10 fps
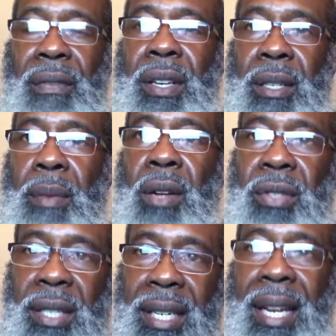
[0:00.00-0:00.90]
is about
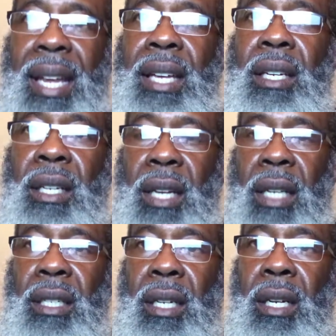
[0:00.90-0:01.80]
staying
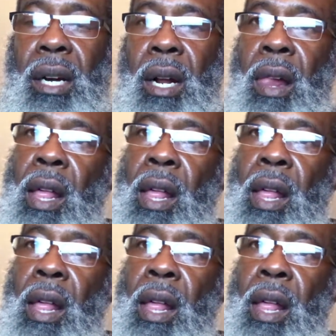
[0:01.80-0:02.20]
connected to God.